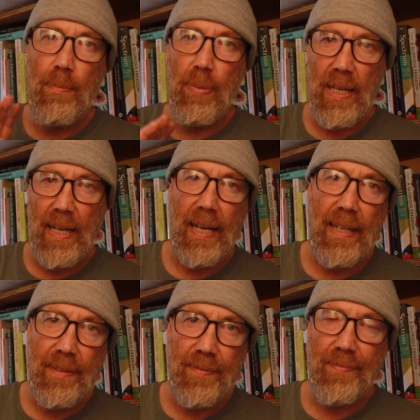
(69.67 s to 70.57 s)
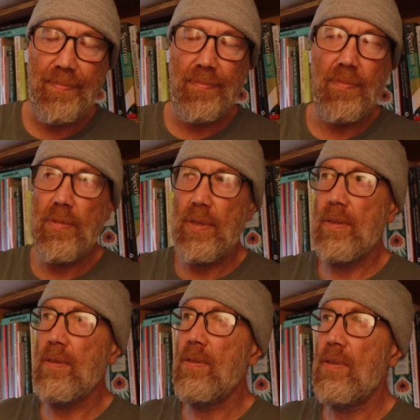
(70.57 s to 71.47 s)
plain
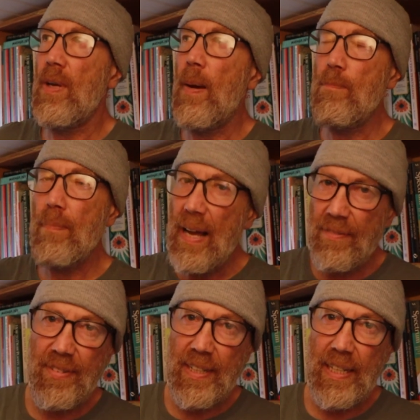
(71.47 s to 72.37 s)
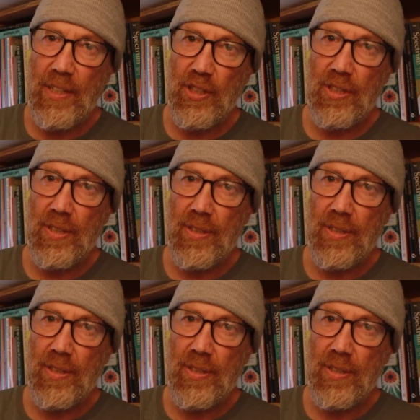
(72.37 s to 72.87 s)
matte finish,